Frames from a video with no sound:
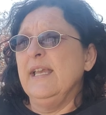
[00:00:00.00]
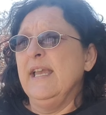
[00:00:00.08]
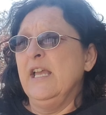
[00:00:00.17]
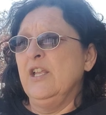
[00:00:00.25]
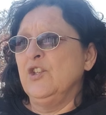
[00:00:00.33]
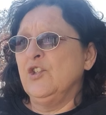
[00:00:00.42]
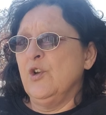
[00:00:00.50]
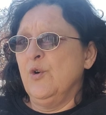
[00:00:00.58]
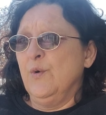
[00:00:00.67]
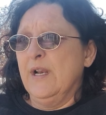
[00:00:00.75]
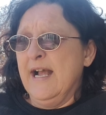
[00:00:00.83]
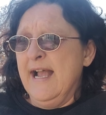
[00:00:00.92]
And so
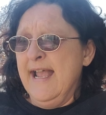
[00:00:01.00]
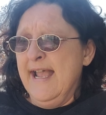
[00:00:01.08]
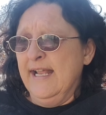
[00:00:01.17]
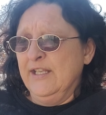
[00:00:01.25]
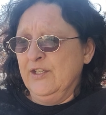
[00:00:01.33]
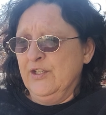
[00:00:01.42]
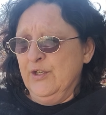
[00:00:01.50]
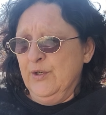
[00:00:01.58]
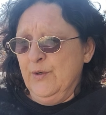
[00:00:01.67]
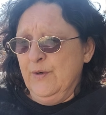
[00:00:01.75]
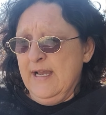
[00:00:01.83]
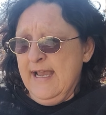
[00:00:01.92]
what I had to do